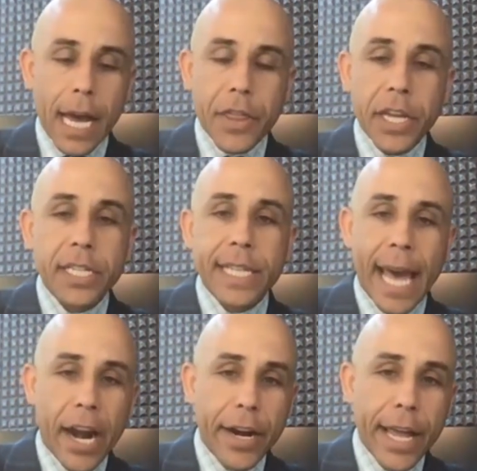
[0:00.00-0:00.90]
I think,
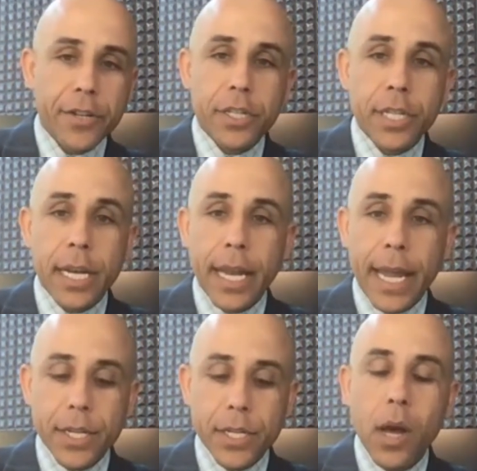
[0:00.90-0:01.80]
Saturdays or
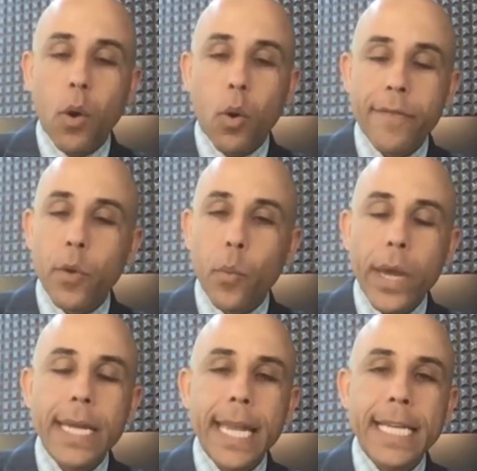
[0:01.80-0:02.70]
Sundays or even
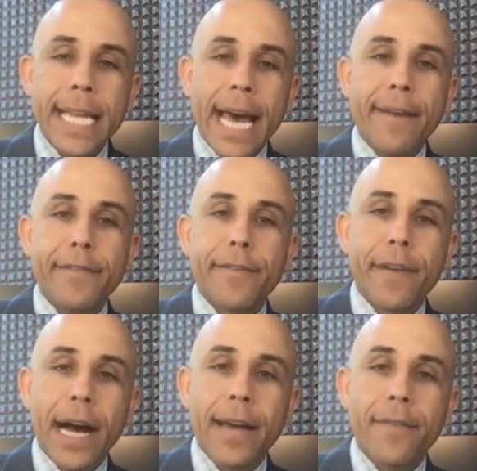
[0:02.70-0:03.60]
weekdays after
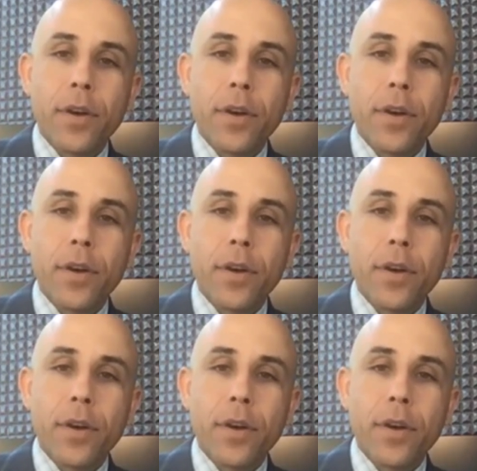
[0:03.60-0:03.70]
5.